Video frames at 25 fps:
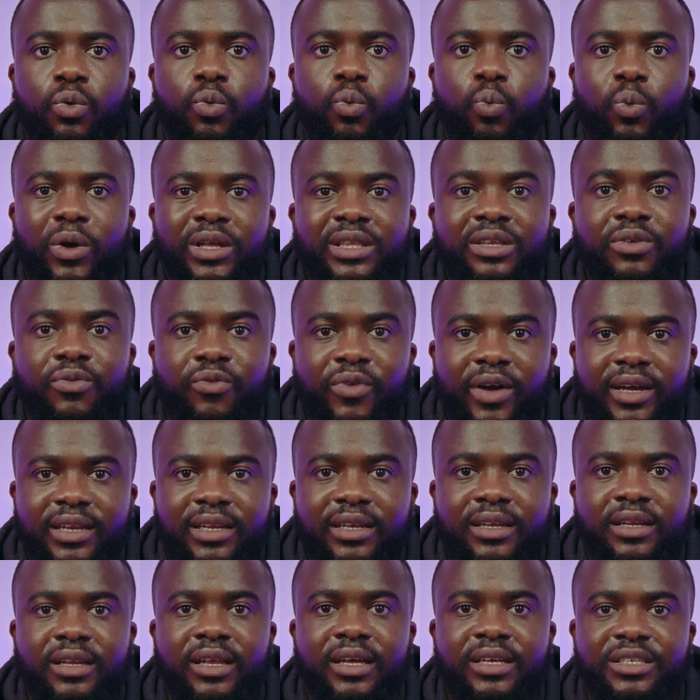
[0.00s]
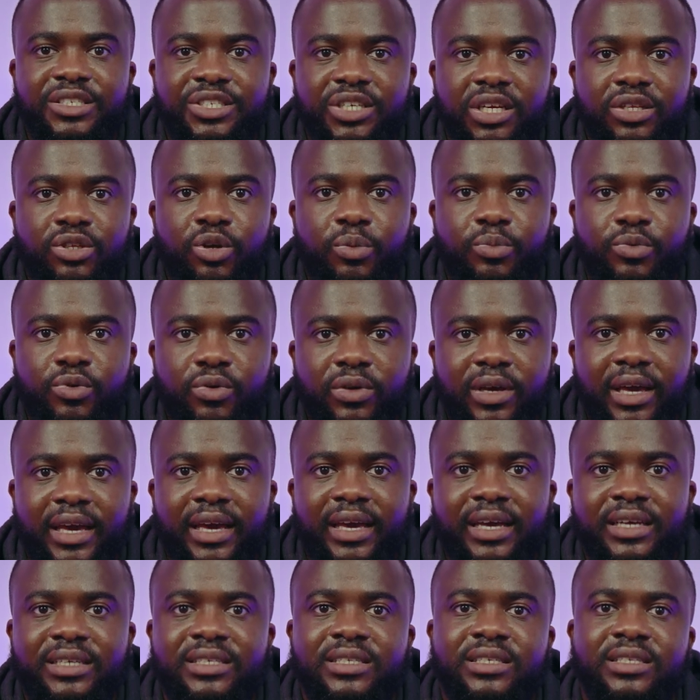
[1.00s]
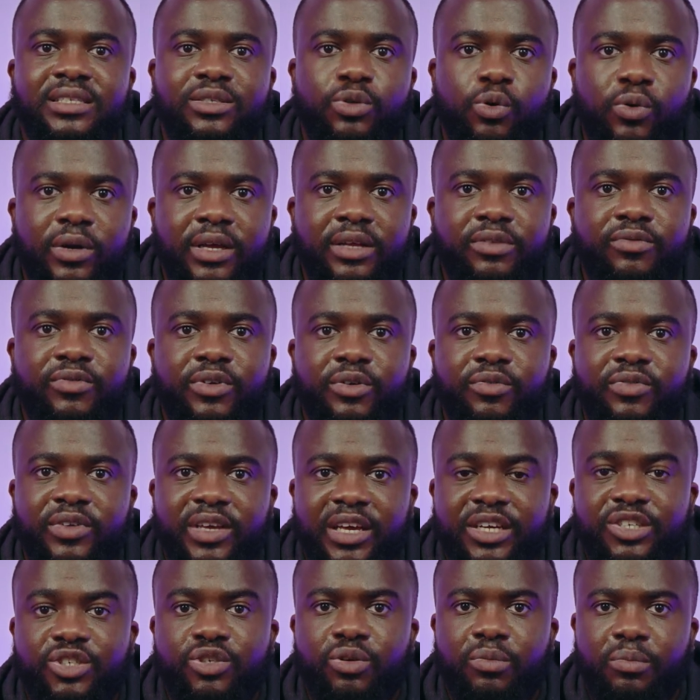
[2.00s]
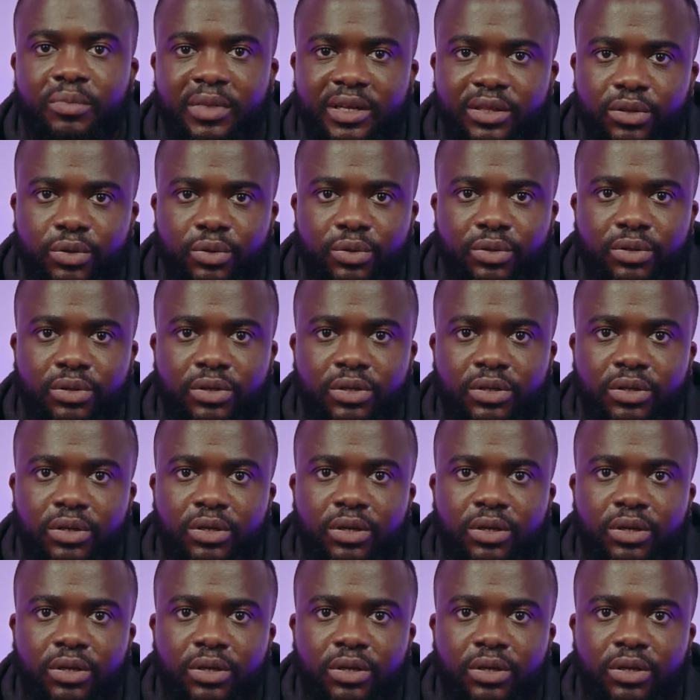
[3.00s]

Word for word: When defining a JWKS token verification method,